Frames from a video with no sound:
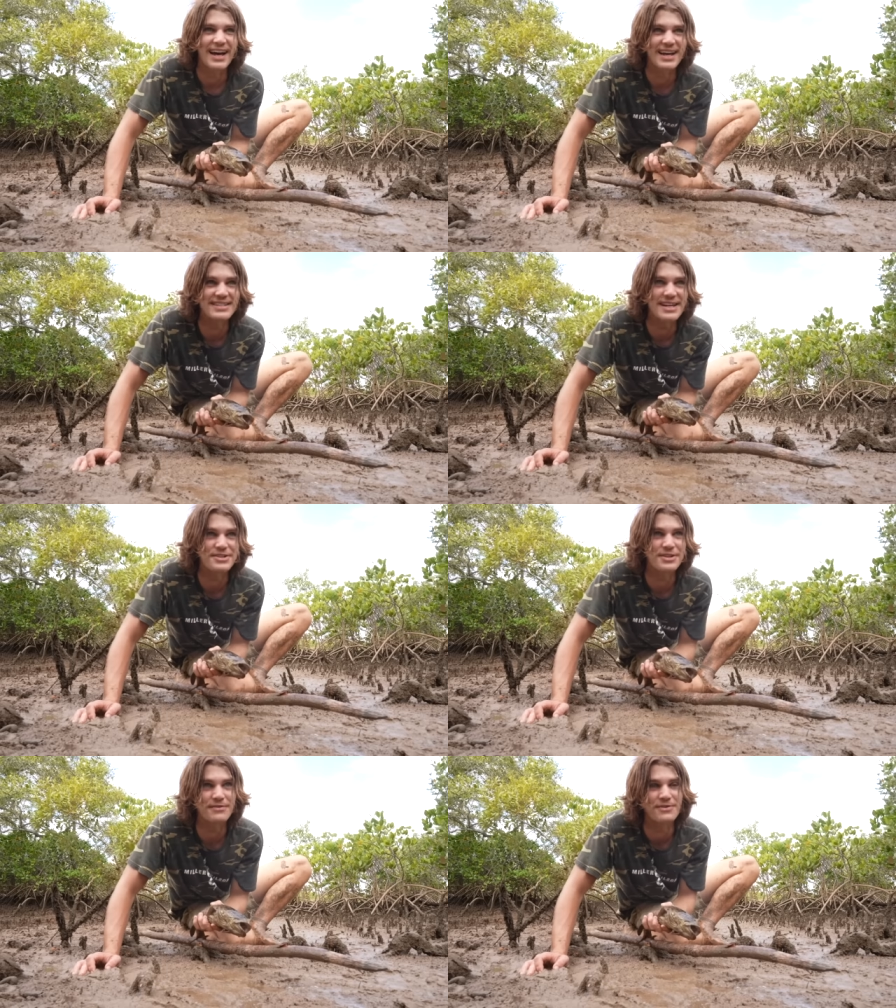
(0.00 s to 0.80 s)
I guess I
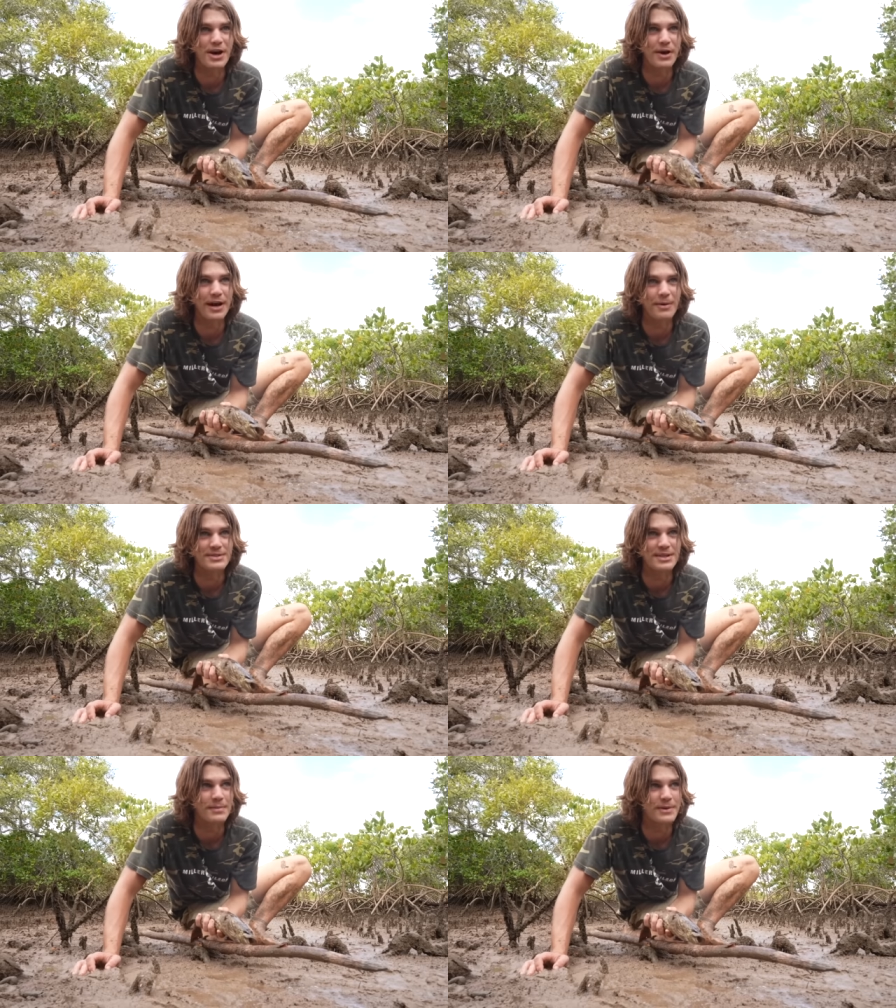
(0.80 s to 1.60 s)
should have known I was
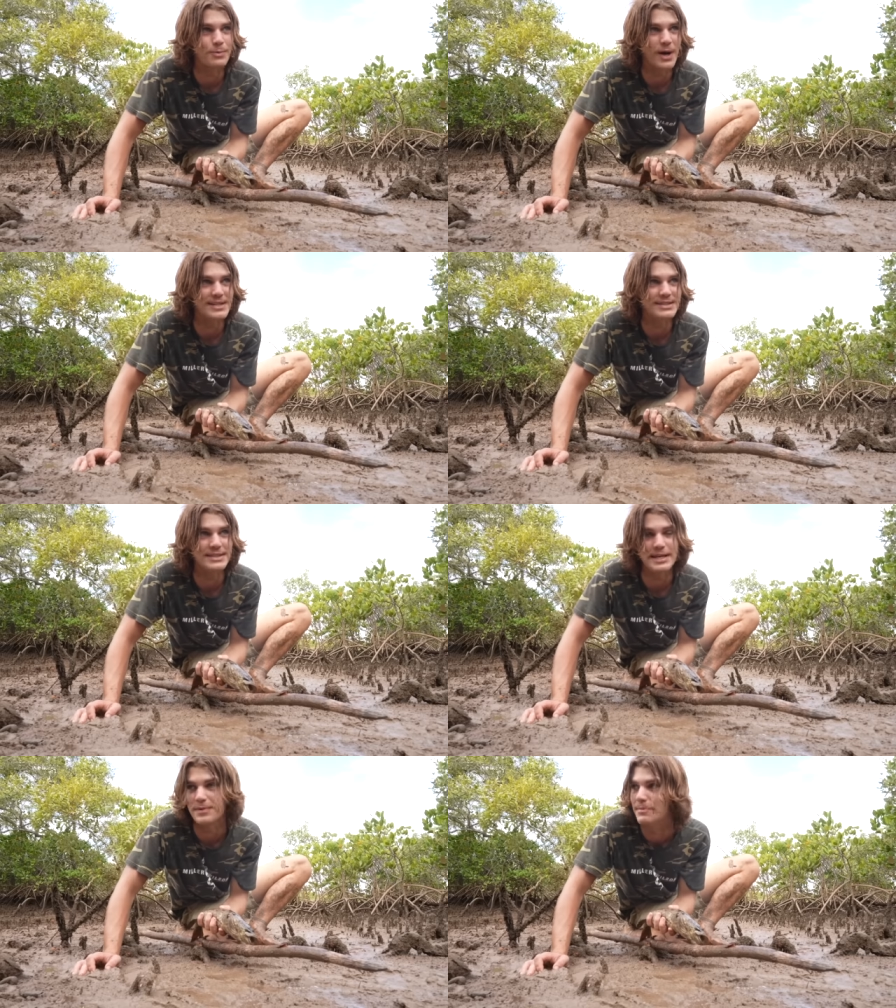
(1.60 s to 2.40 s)
gonna be waist
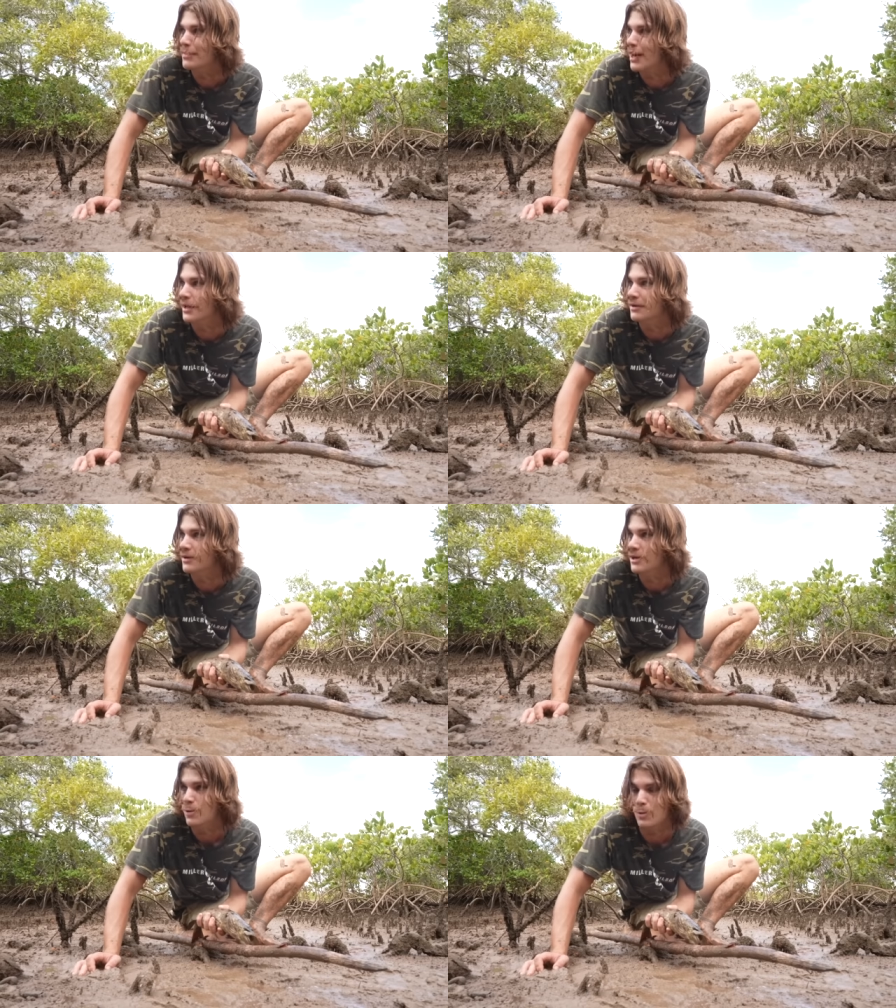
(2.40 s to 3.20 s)
deep in mud,
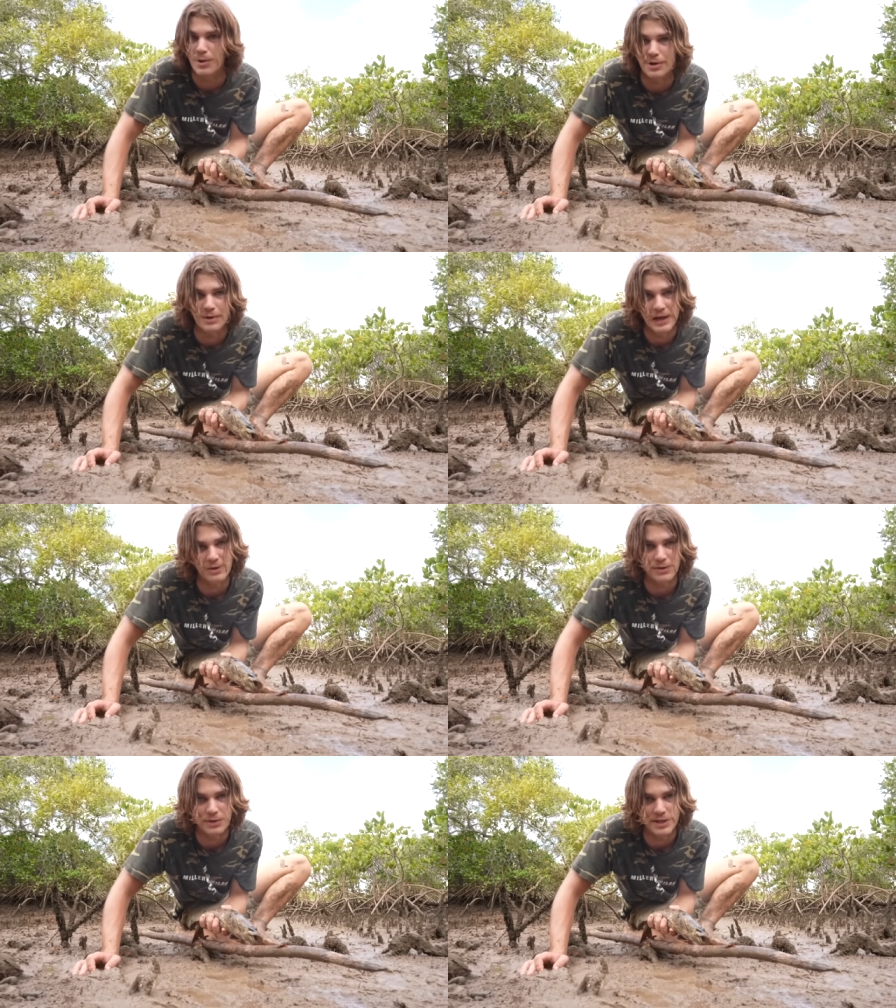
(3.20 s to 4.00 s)
walking
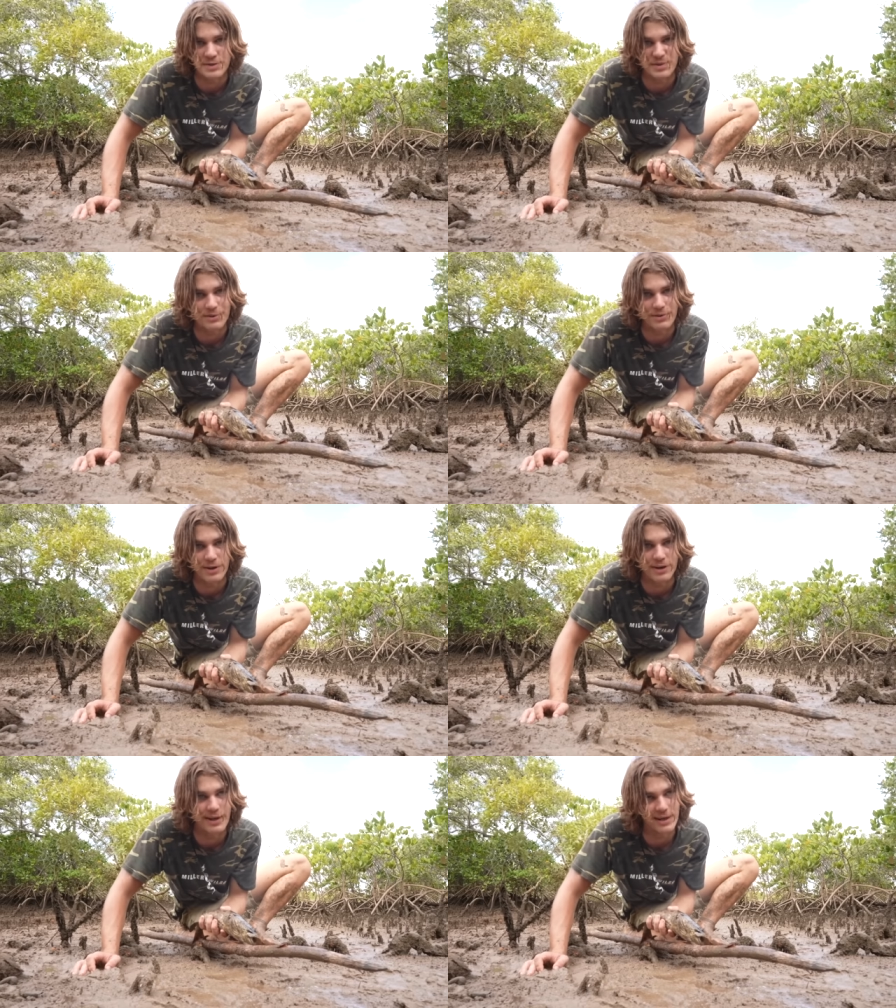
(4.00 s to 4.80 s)
around creeks with
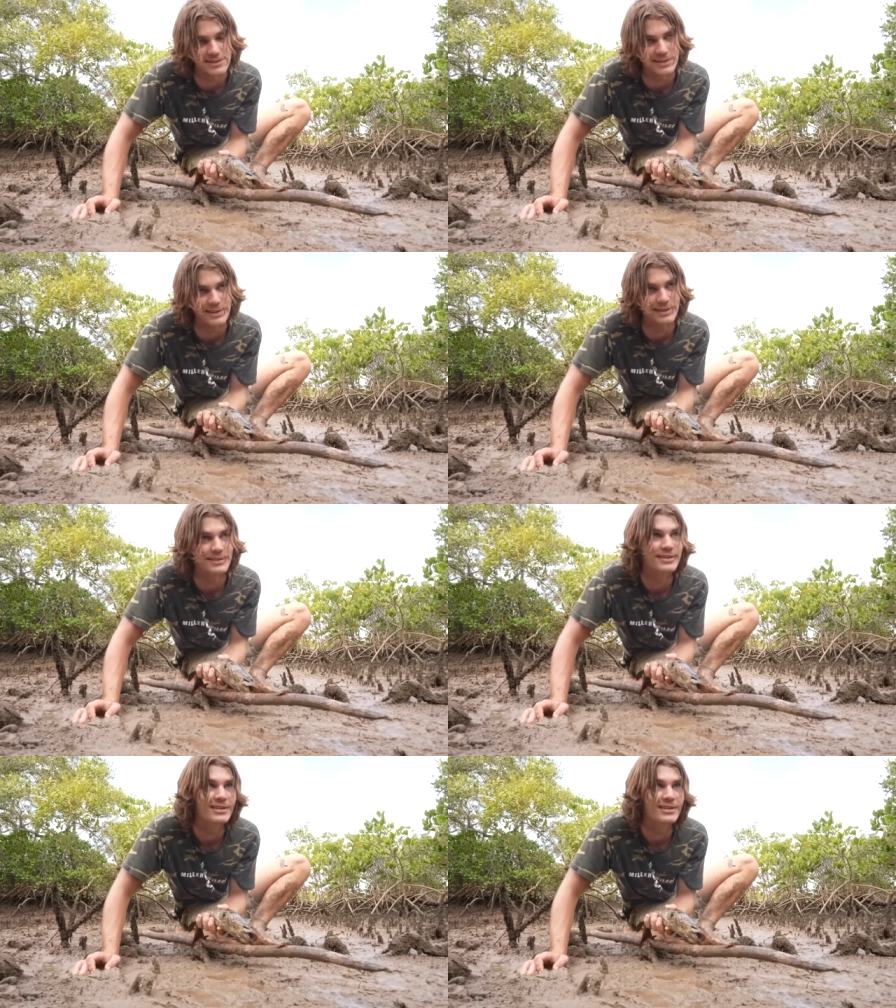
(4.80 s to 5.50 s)
crocodiles in it.